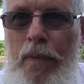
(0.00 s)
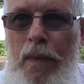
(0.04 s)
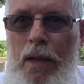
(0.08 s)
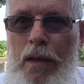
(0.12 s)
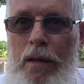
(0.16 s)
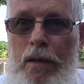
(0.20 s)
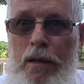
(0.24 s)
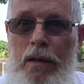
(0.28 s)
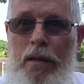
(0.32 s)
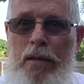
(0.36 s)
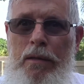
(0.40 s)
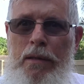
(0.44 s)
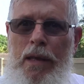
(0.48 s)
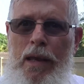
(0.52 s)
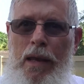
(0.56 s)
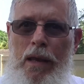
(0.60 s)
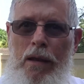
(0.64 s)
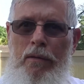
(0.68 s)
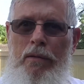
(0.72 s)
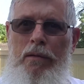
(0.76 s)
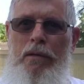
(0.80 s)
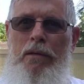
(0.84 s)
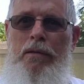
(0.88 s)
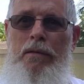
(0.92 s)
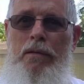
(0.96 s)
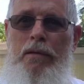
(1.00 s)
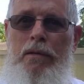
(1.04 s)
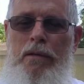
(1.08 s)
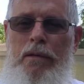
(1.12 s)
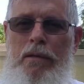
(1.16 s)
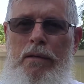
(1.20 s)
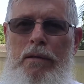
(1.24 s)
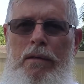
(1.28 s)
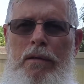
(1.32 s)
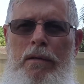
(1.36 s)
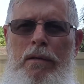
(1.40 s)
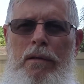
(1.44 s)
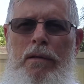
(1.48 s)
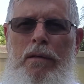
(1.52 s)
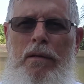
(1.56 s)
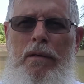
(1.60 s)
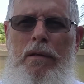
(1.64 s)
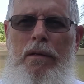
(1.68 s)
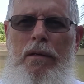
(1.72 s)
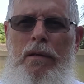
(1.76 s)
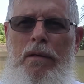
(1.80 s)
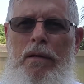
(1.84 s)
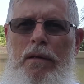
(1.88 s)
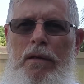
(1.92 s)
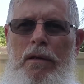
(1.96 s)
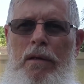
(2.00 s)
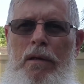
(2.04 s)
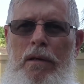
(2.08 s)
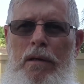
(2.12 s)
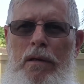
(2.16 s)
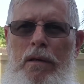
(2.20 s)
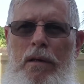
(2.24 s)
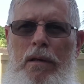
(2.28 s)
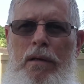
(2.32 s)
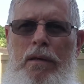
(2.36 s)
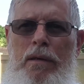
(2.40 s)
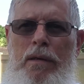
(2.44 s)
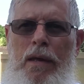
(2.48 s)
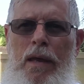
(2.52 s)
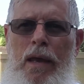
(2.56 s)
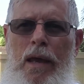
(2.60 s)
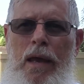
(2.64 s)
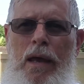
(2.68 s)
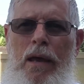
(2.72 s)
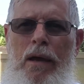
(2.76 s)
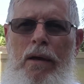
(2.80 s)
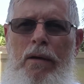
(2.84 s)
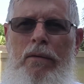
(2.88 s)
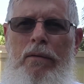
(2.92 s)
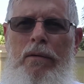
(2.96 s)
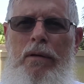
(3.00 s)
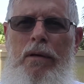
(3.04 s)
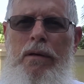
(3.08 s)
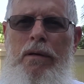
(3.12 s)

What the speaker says: A little down. A little down.